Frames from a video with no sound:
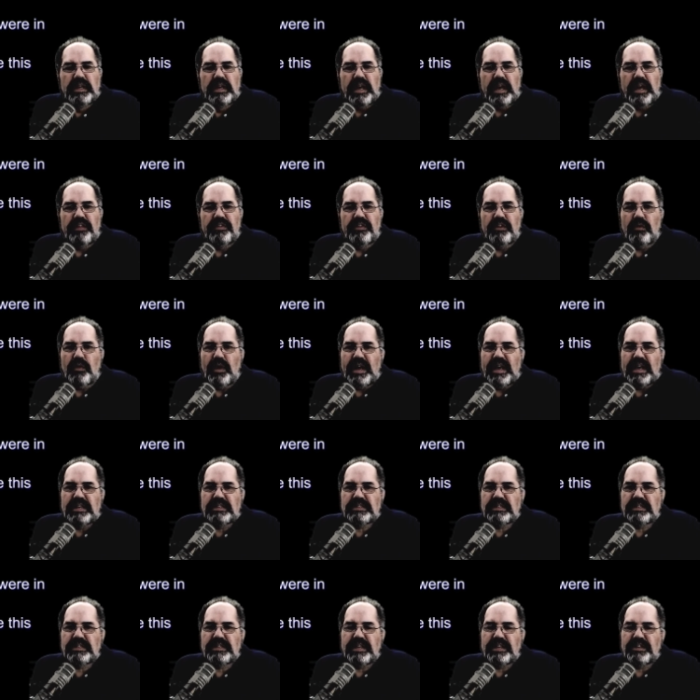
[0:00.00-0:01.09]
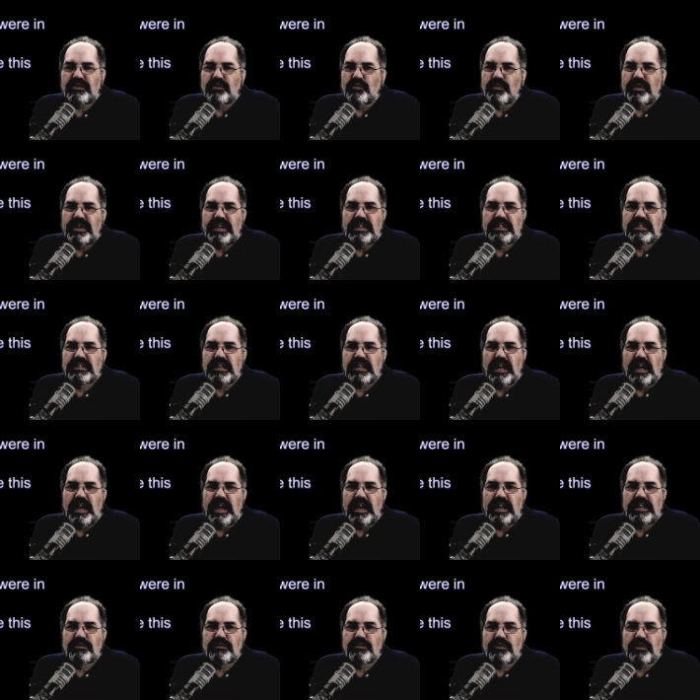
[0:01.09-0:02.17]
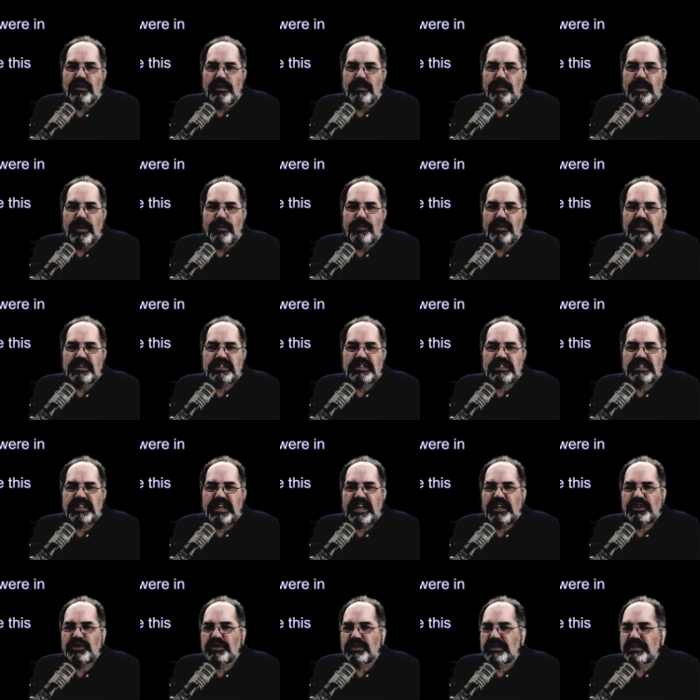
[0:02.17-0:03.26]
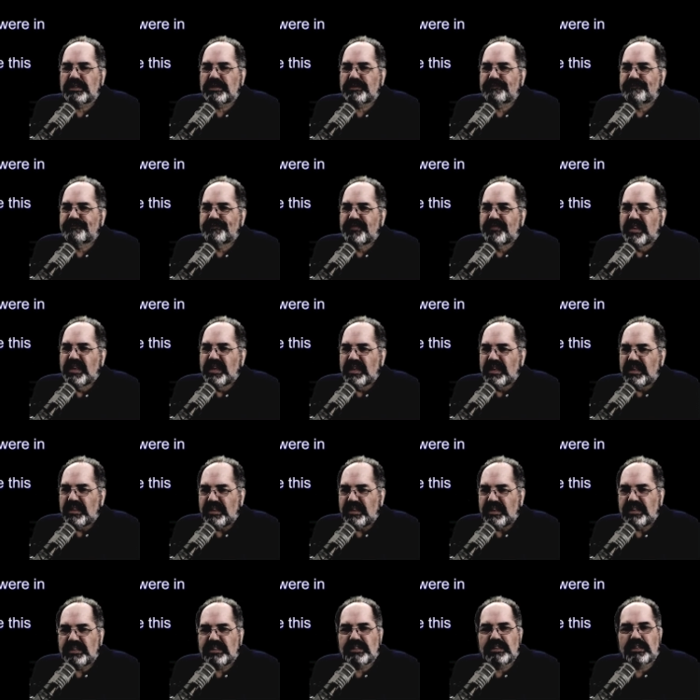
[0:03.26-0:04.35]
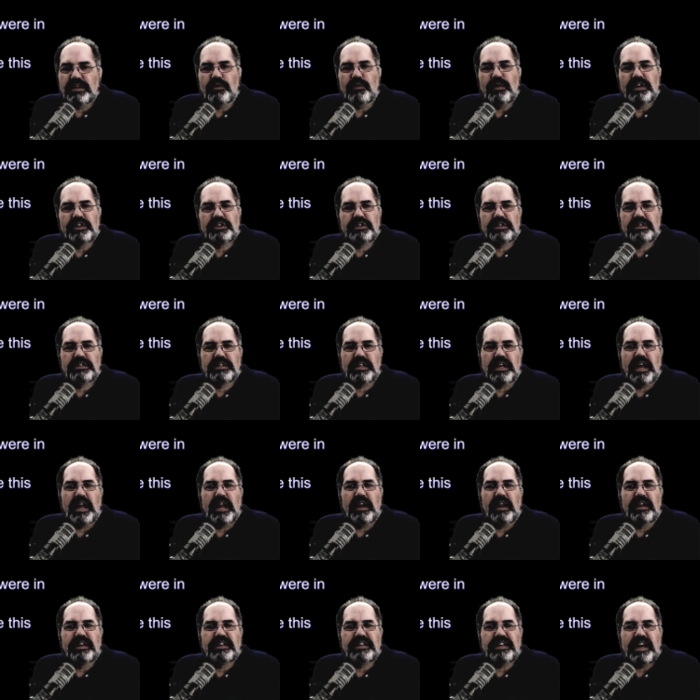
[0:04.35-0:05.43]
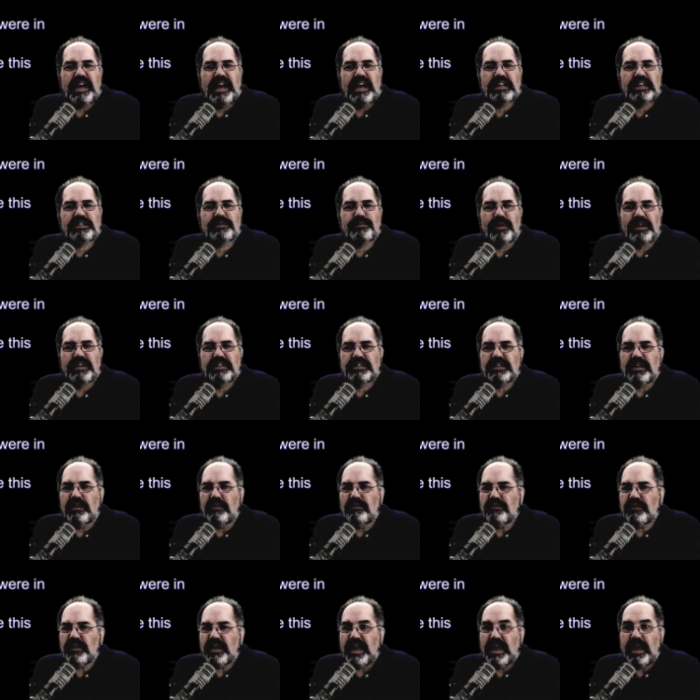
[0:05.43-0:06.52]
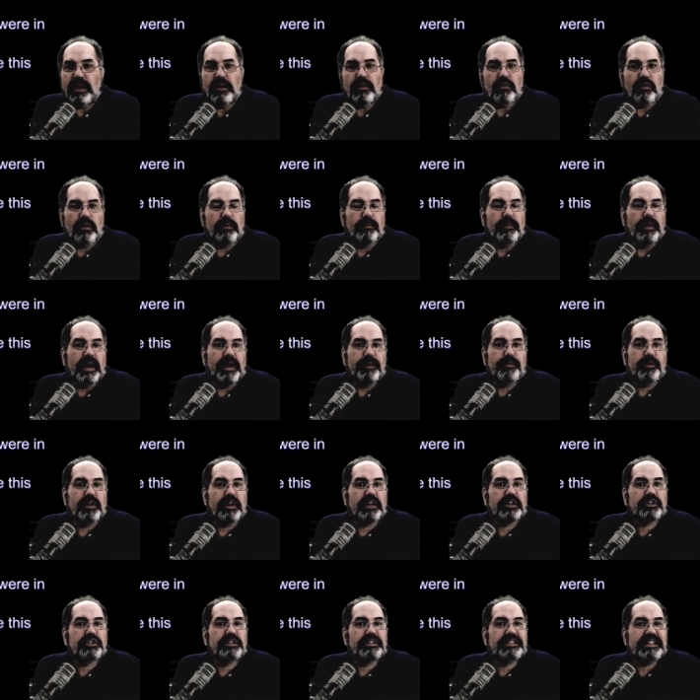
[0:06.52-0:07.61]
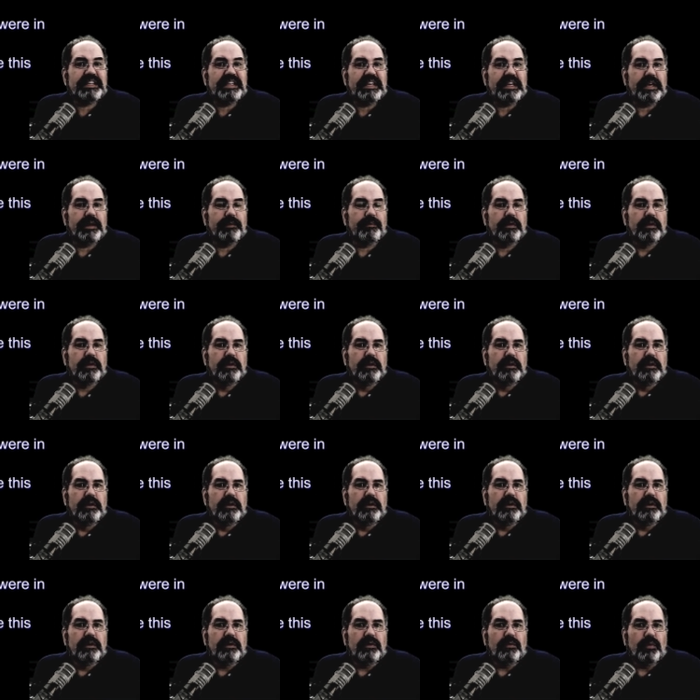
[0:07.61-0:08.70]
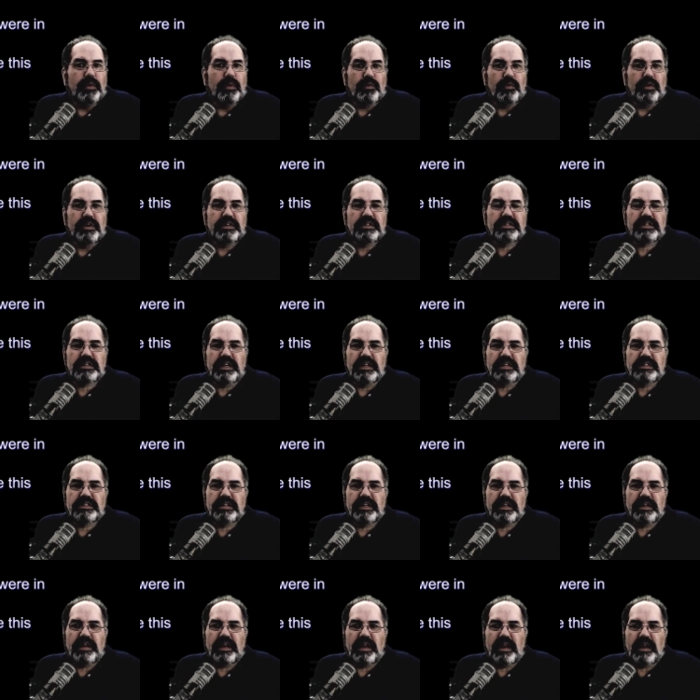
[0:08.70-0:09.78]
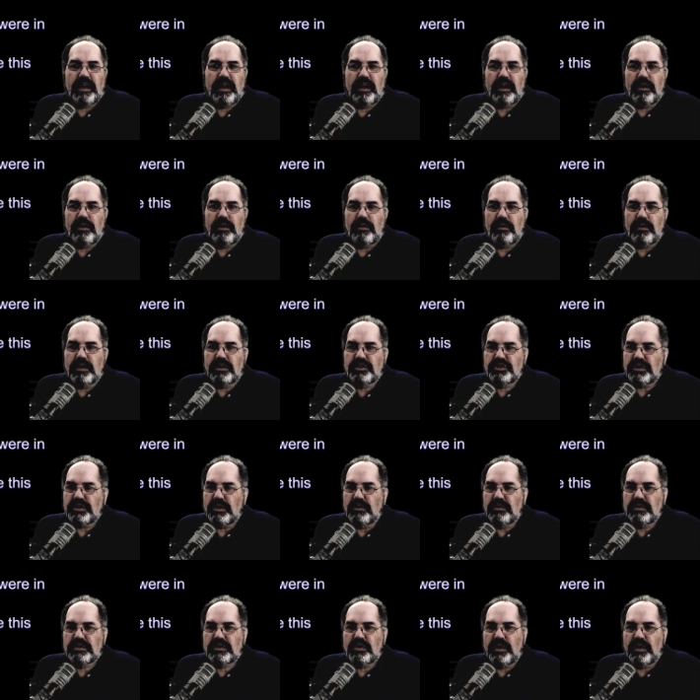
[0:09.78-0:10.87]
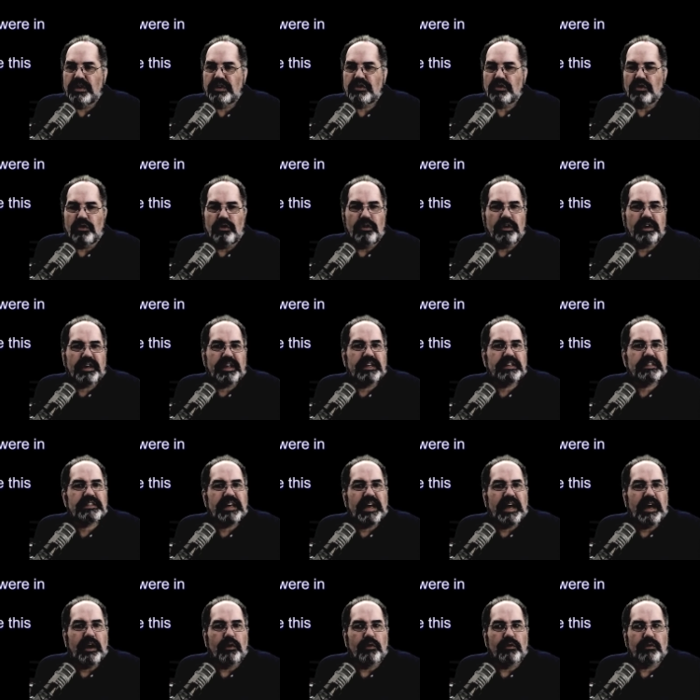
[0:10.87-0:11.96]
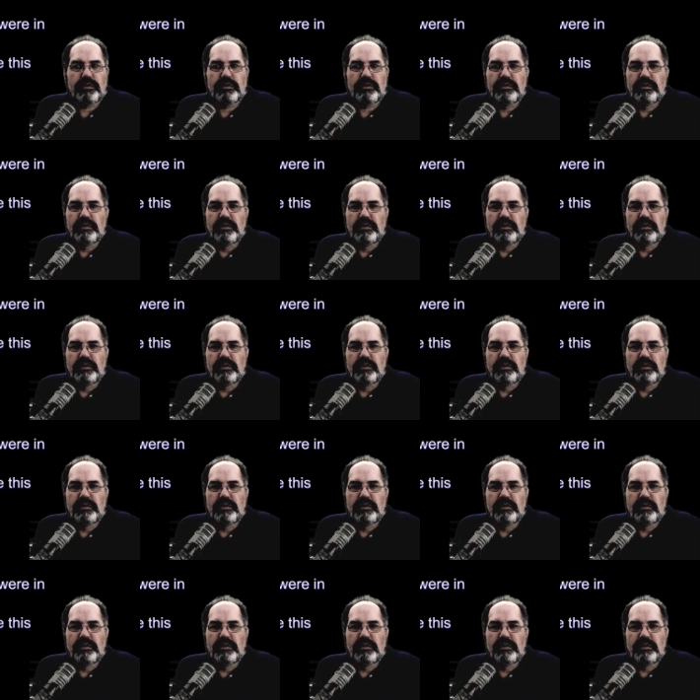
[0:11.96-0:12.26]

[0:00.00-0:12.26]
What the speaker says: And though I hesitate to read slides during my presentations, these are the questions that I like to ask myself and or my production team when we're discussing how a show is going to look and sound.